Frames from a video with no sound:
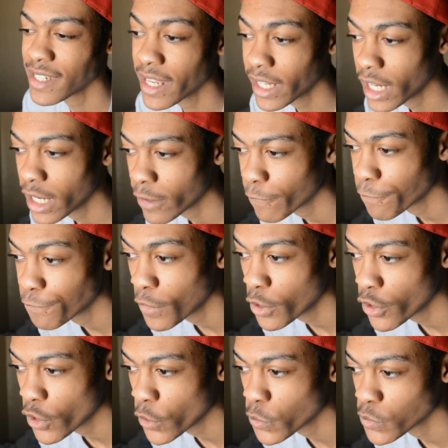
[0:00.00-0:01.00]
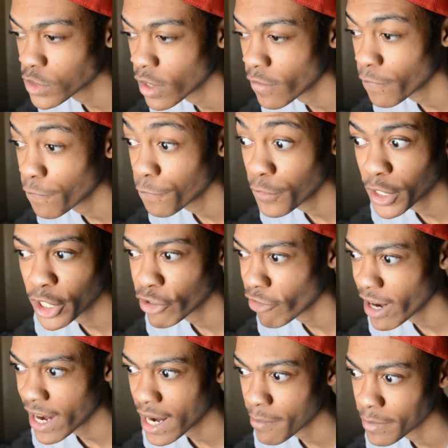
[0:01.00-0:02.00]
taking photos for the
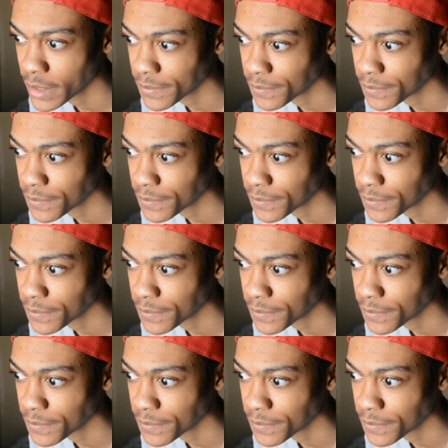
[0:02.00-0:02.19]
gram.